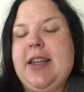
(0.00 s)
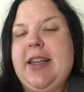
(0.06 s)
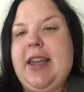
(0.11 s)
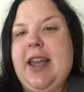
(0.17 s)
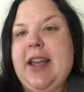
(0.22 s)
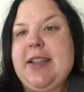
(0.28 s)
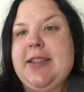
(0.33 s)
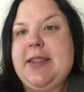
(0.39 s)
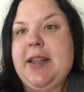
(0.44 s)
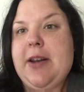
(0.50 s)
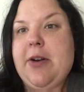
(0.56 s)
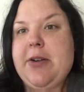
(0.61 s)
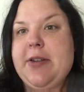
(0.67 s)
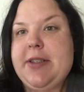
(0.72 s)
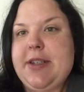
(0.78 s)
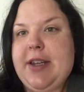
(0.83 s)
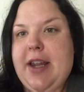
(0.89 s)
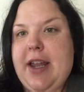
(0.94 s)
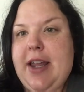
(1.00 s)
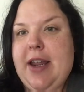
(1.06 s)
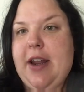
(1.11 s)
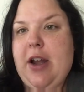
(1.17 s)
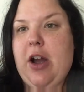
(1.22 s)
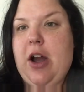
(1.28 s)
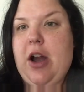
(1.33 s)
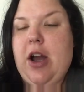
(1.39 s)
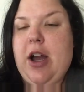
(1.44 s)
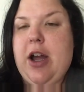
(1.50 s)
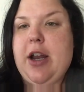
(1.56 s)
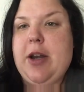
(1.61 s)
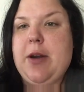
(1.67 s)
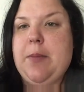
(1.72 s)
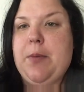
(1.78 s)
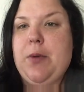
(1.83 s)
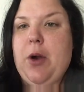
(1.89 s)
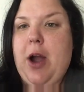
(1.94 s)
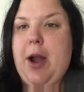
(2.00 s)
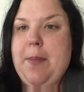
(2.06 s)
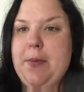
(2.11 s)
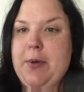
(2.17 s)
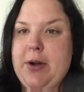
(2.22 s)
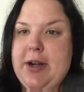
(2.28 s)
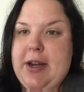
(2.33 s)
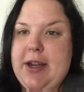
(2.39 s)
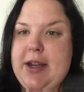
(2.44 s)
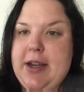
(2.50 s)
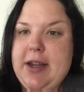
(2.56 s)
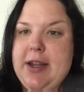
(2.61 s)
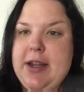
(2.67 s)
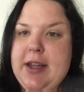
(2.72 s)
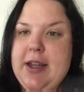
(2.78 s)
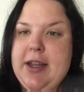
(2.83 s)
guests that are staying on property